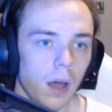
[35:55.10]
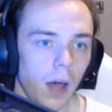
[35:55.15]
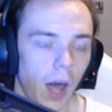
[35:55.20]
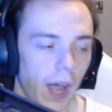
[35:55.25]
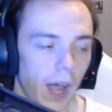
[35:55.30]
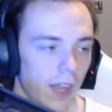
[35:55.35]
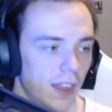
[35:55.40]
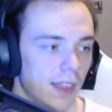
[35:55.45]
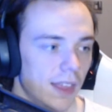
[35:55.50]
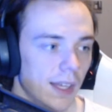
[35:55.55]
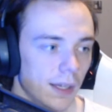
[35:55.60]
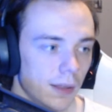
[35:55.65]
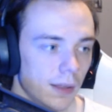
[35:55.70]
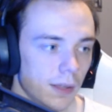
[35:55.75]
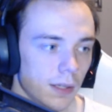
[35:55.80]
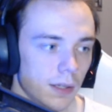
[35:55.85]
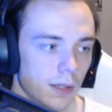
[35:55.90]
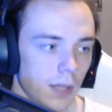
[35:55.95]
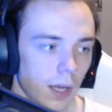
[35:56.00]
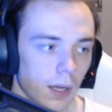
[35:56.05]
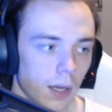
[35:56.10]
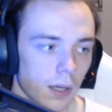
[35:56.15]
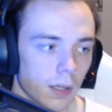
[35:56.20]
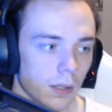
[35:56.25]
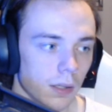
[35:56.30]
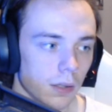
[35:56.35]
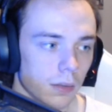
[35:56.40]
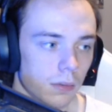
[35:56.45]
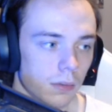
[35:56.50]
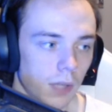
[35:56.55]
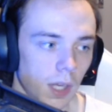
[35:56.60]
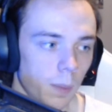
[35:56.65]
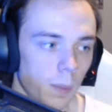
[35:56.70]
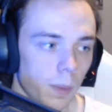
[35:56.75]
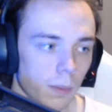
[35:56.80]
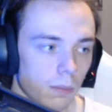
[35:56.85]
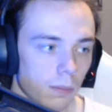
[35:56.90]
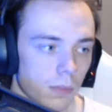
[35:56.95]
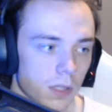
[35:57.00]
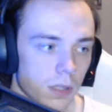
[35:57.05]
I think that they'll keep
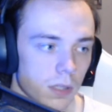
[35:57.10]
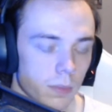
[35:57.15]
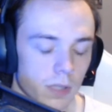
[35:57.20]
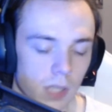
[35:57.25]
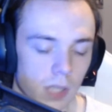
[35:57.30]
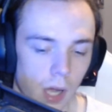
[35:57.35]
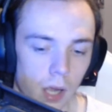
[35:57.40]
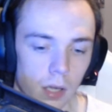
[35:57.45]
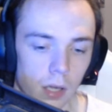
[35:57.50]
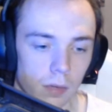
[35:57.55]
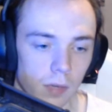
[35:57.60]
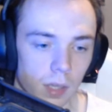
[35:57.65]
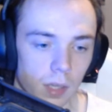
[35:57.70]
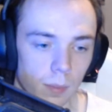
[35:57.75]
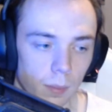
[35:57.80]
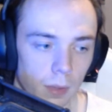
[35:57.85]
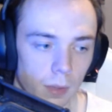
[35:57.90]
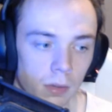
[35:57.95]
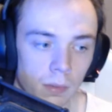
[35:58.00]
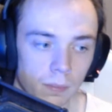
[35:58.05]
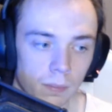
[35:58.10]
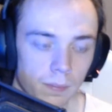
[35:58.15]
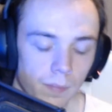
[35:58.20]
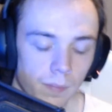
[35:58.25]
him as the Messiah and keep him heel.